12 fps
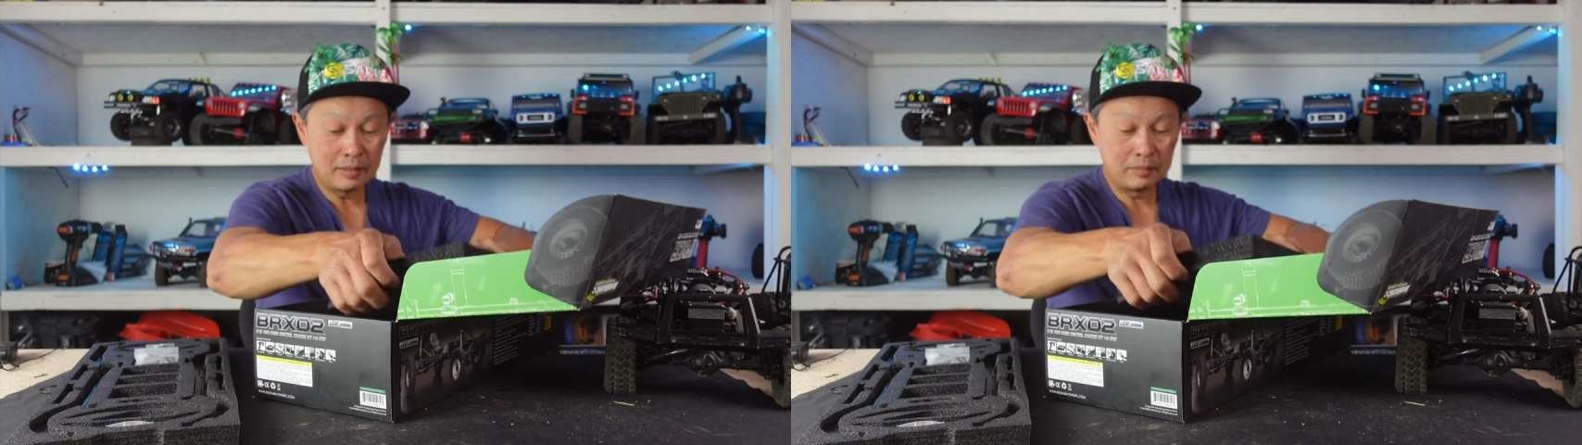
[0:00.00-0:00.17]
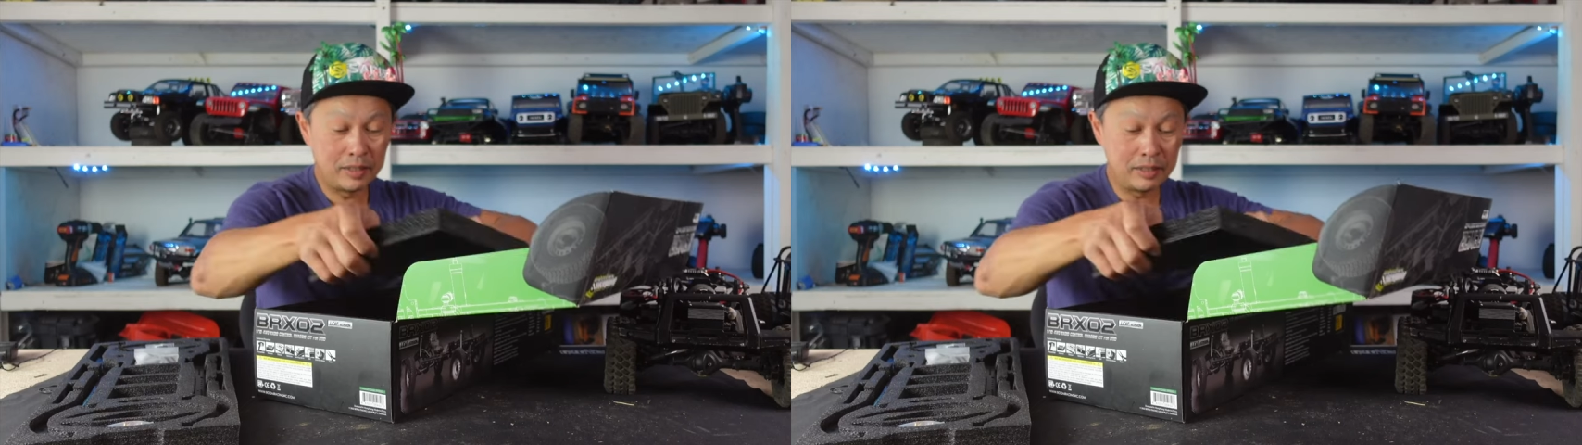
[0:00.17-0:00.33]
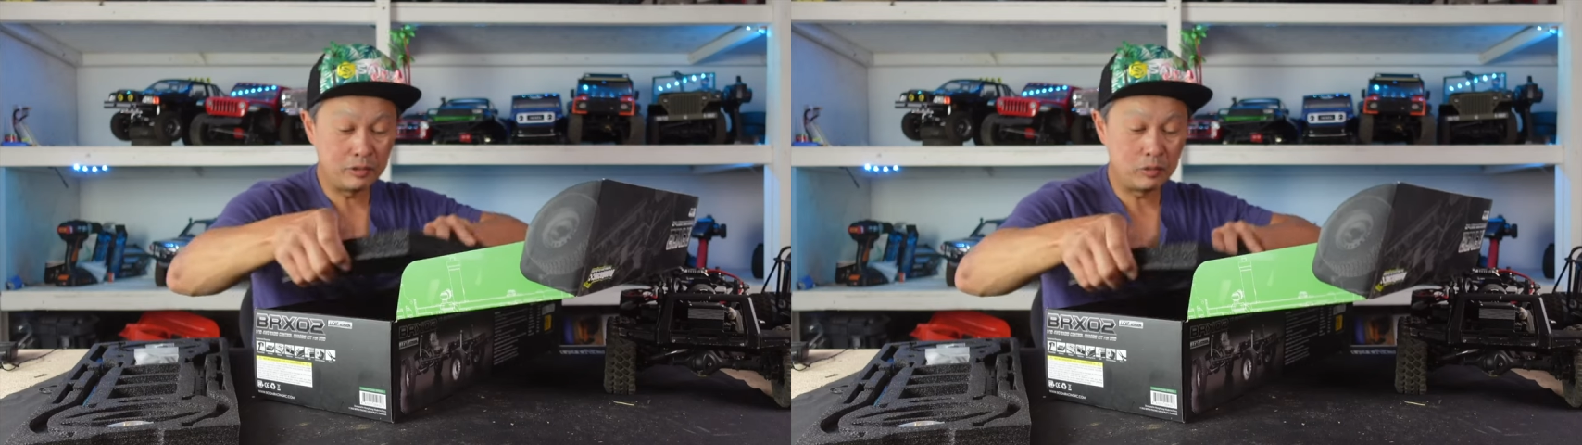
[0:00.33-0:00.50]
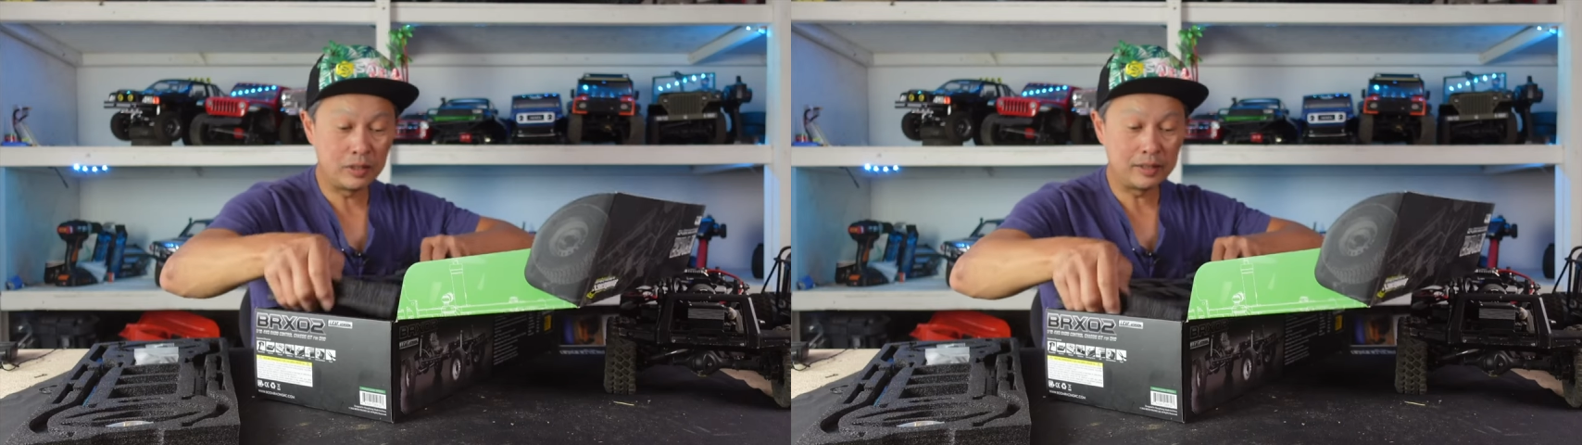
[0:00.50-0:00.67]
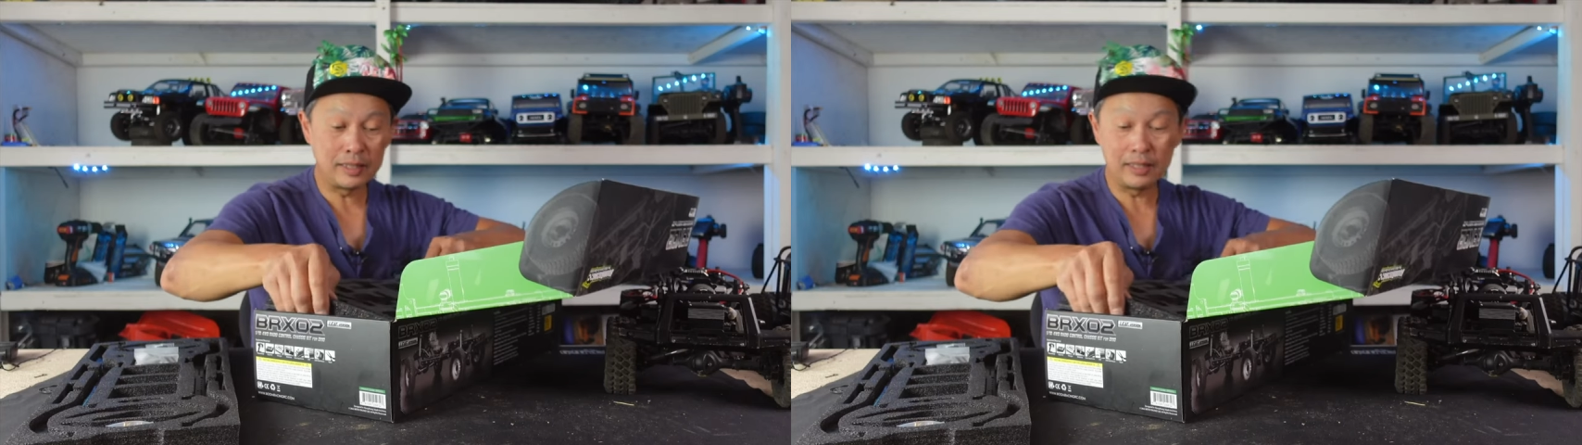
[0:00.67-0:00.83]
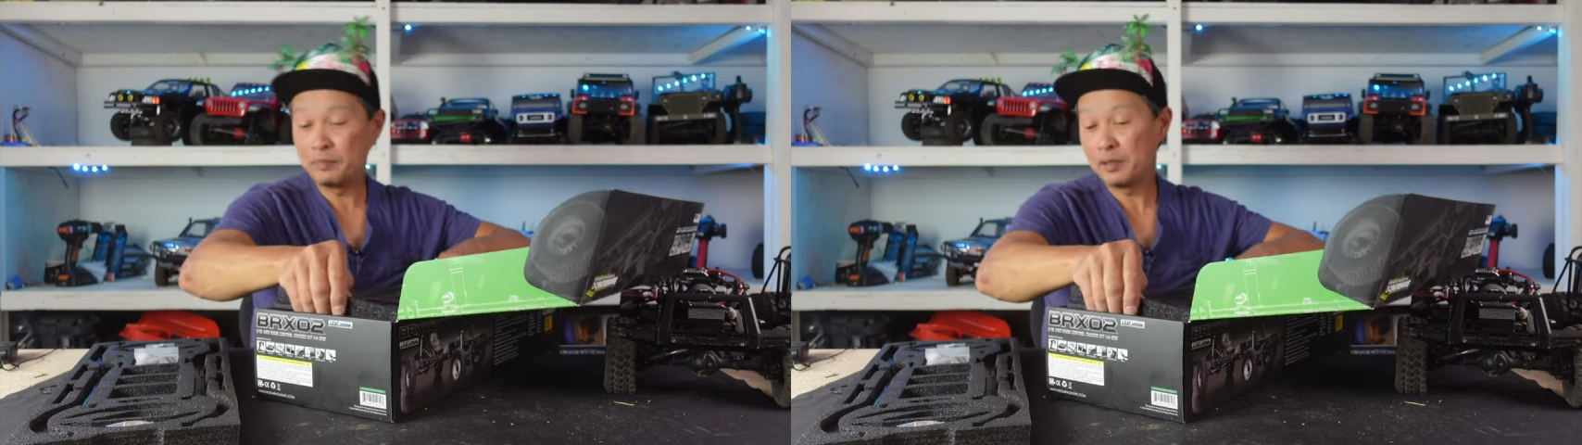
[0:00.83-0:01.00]
but if you want
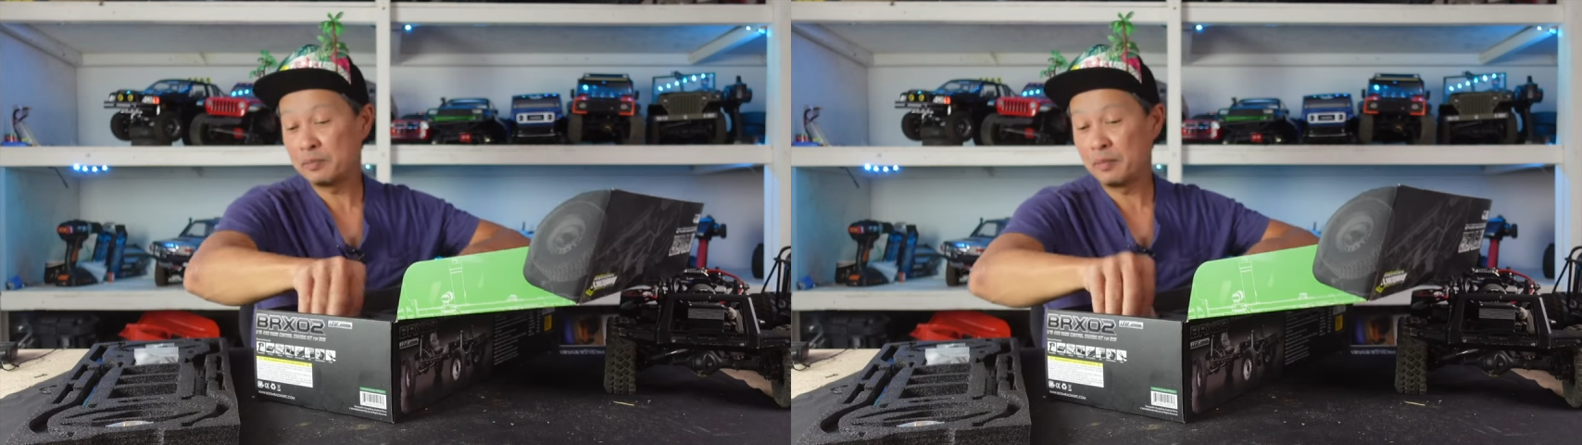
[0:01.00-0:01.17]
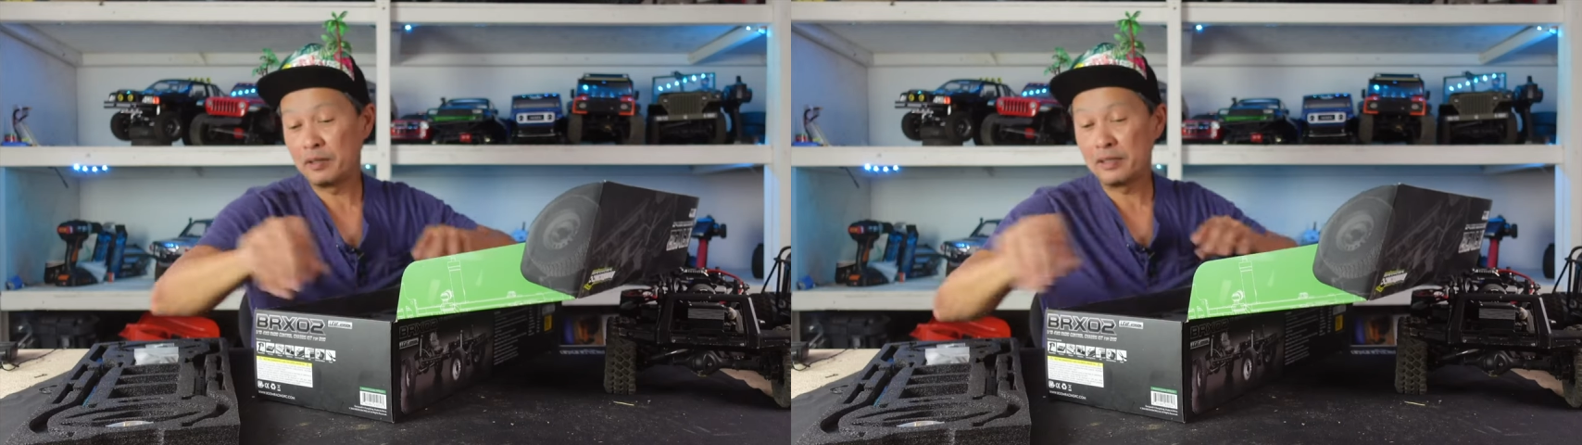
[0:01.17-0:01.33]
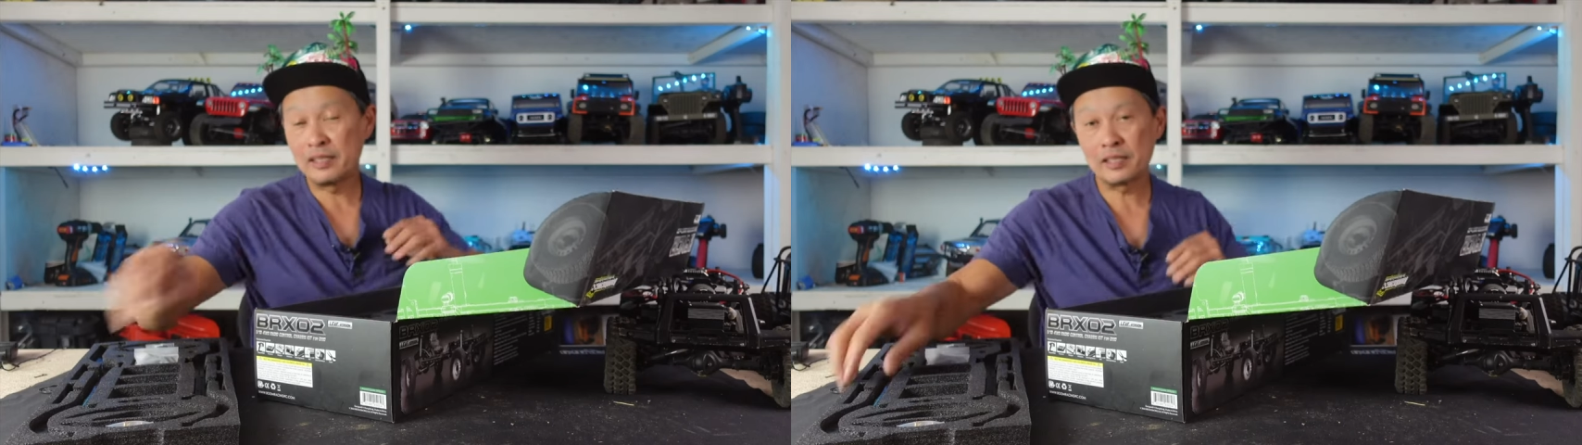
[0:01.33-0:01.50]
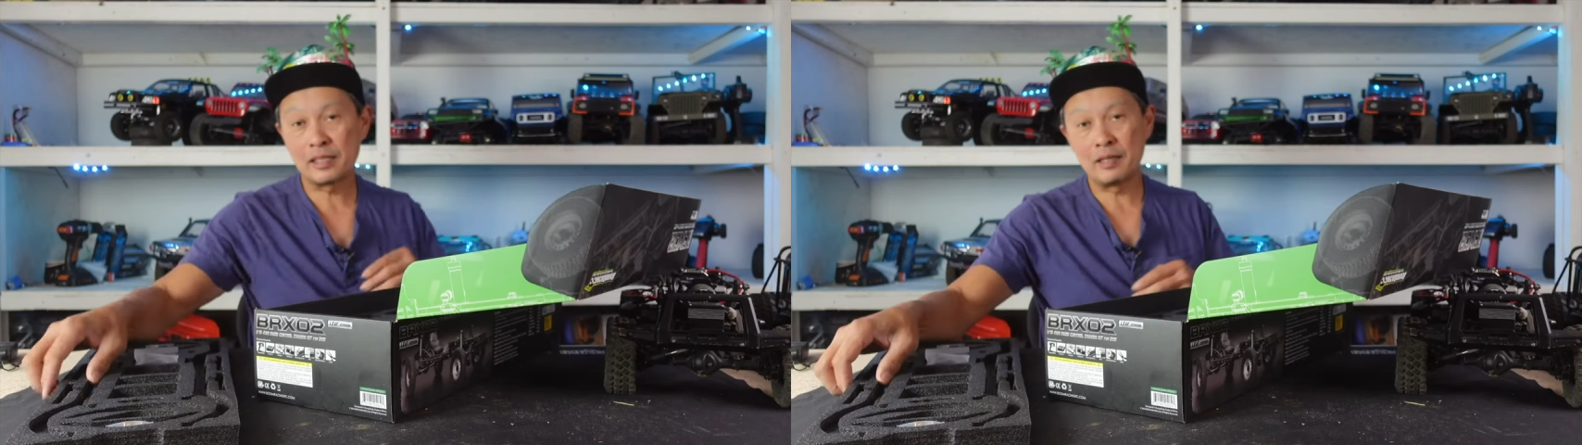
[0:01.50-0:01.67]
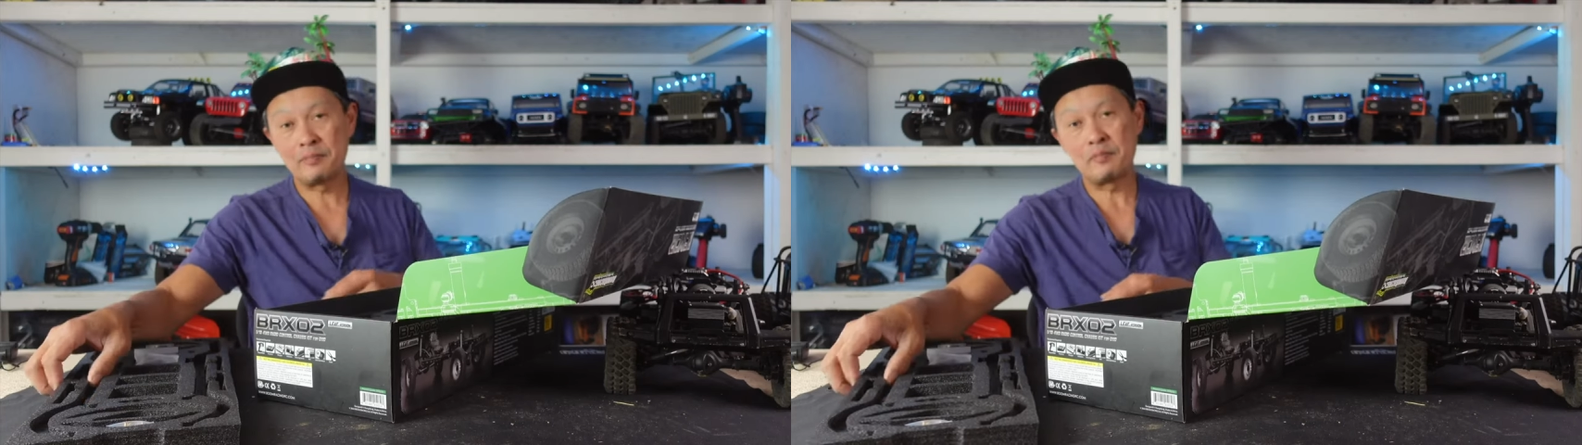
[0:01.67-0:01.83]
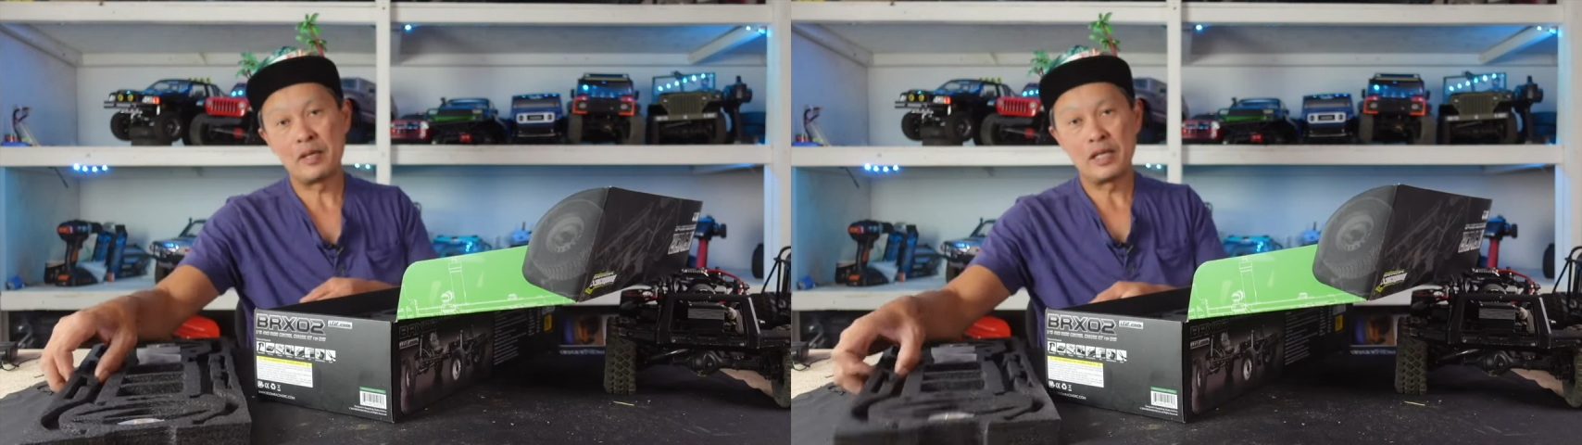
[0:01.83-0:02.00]
the clipless mounting system